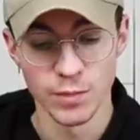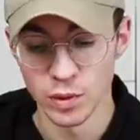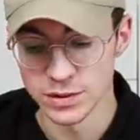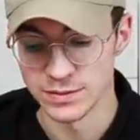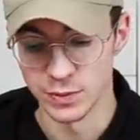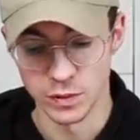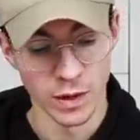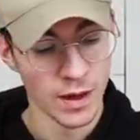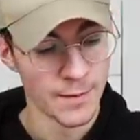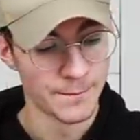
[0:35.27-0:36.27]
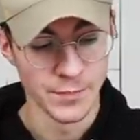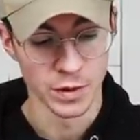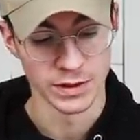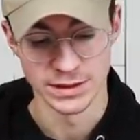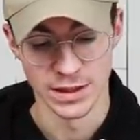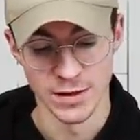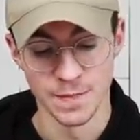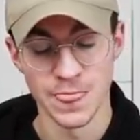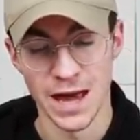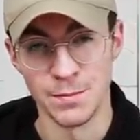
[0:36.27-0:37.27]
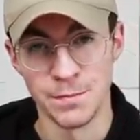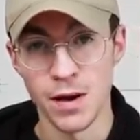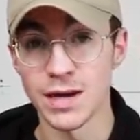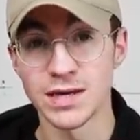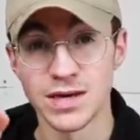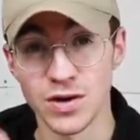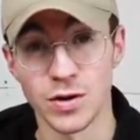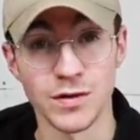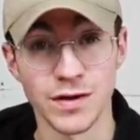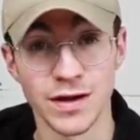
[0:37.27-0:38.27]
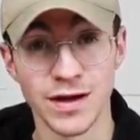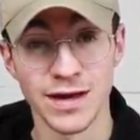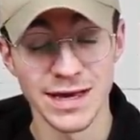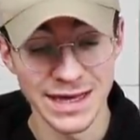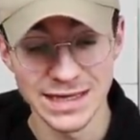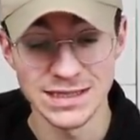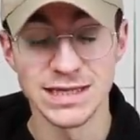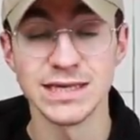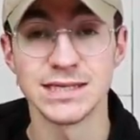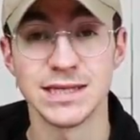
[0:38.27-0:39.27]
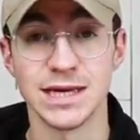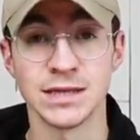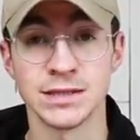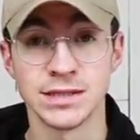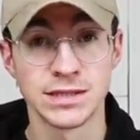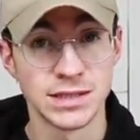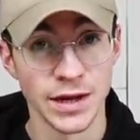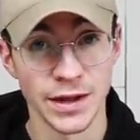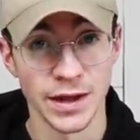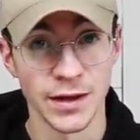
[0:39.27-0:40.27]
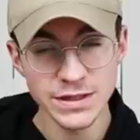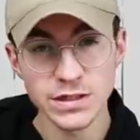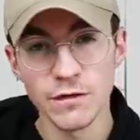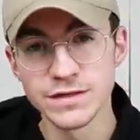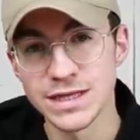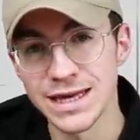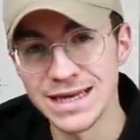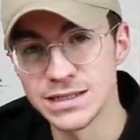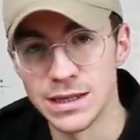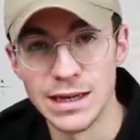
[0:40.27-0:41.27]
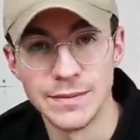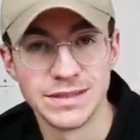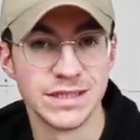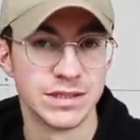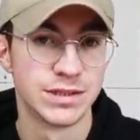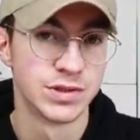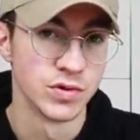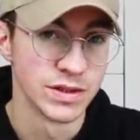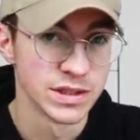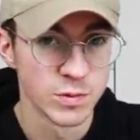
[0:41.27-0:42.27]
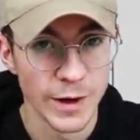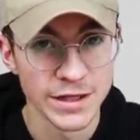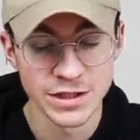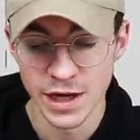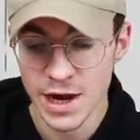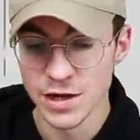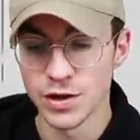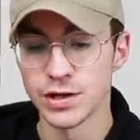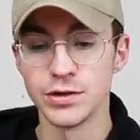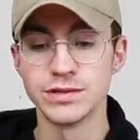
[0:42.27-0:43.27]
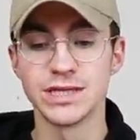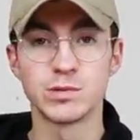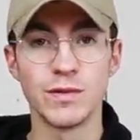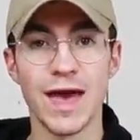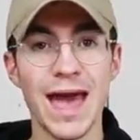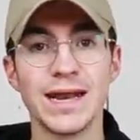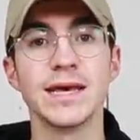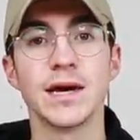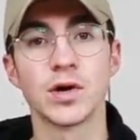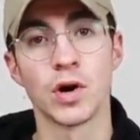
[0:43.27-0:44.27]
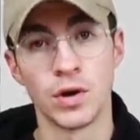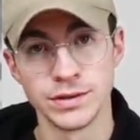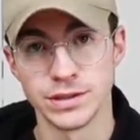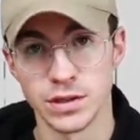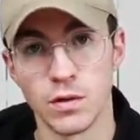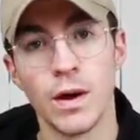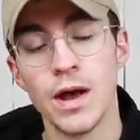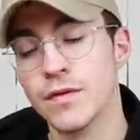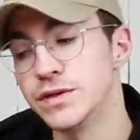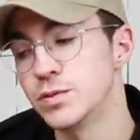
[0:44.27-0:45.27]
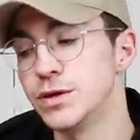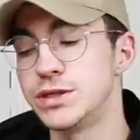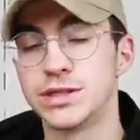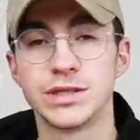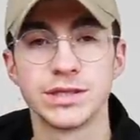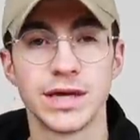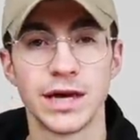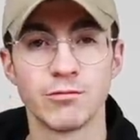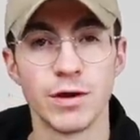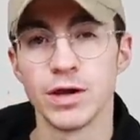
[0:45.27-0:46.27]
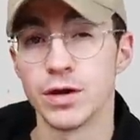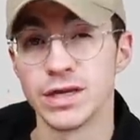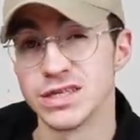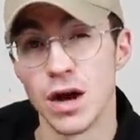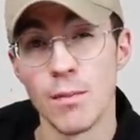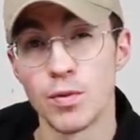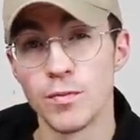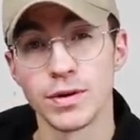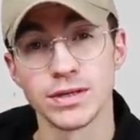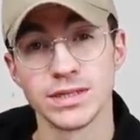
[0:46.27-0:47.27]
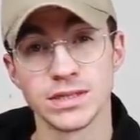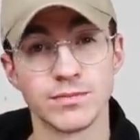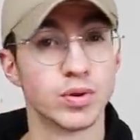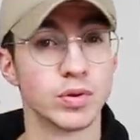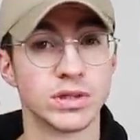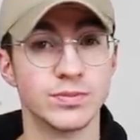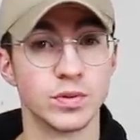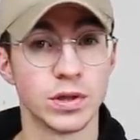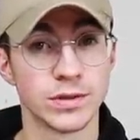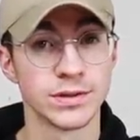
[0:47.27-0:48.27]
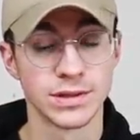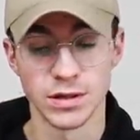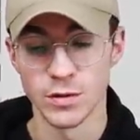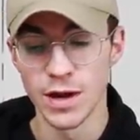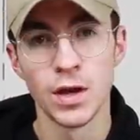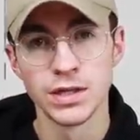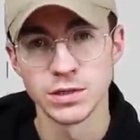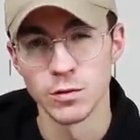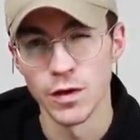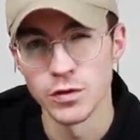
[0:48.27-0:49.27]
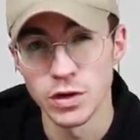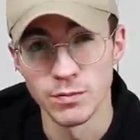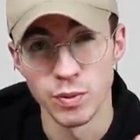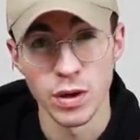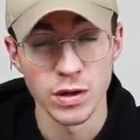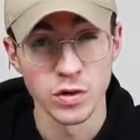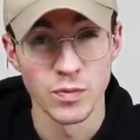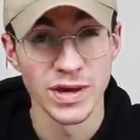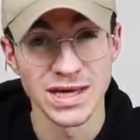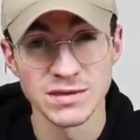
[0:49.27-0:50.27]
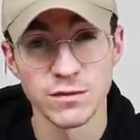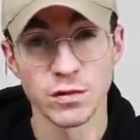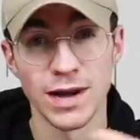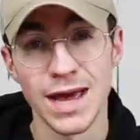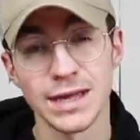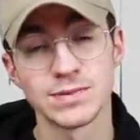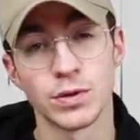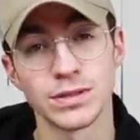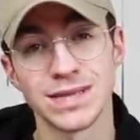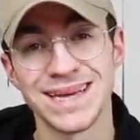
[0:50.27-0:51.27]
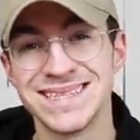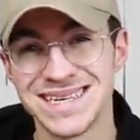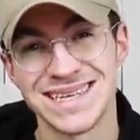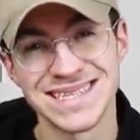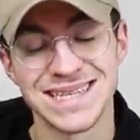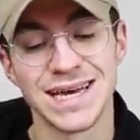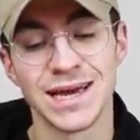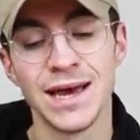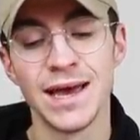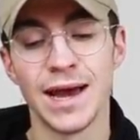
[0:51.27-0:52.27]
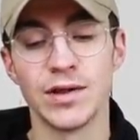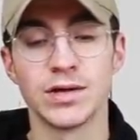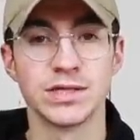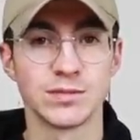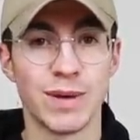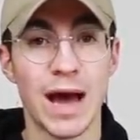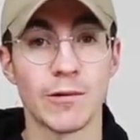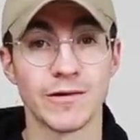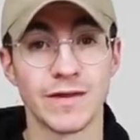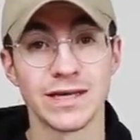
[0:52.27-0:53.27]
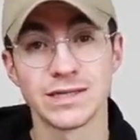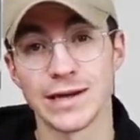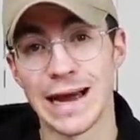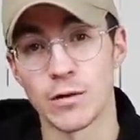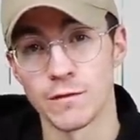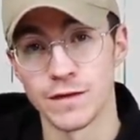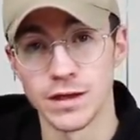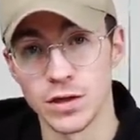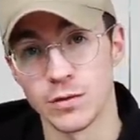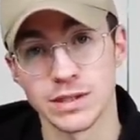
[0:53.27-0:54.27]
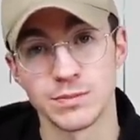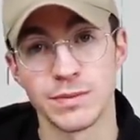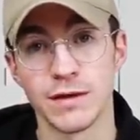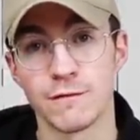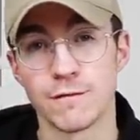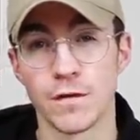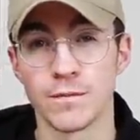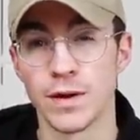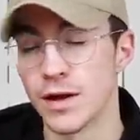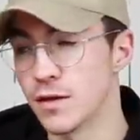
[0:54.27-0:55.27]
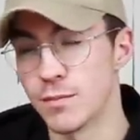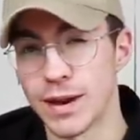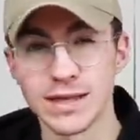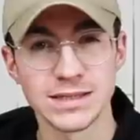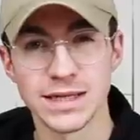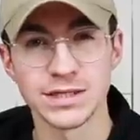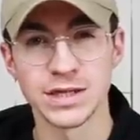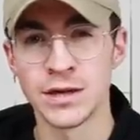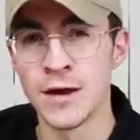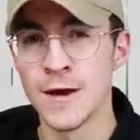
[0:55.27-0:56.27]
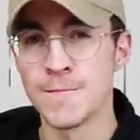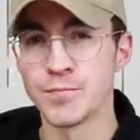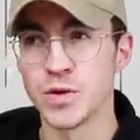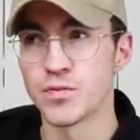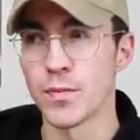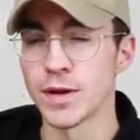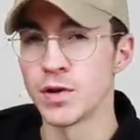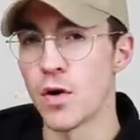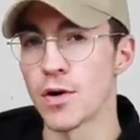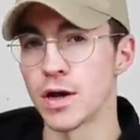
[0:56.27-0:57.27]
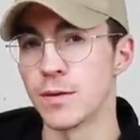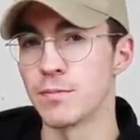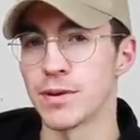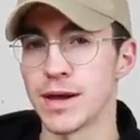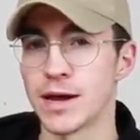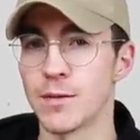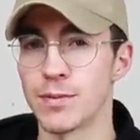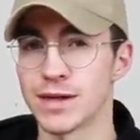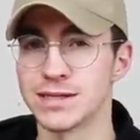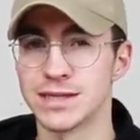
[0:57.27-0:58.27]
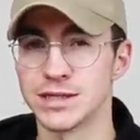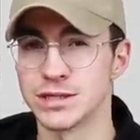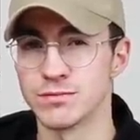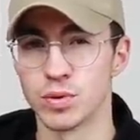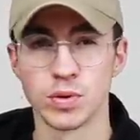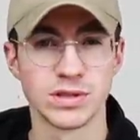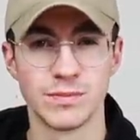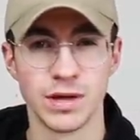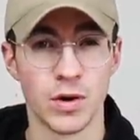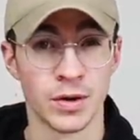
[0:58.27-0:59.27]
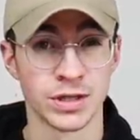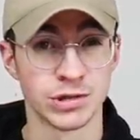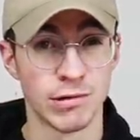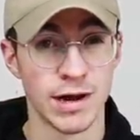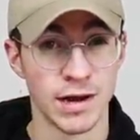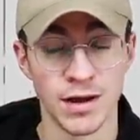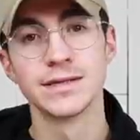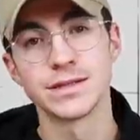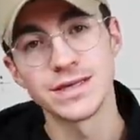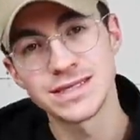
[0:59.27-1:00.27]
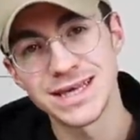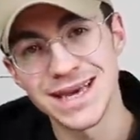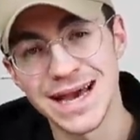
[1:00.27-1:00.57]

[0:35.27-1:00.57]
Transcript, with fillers: portable monitor. And my God, is this thing stunning. This obviously isn't limited to the Switch. You can use this with any console. The Switch is just a really good example because it's a portable console. So although you can plug your PS4 and Xbox into this thing and you can just power this out of the USB from the PlayStation, you're probably not gonna be playing PlayStation portably on a train. So this thing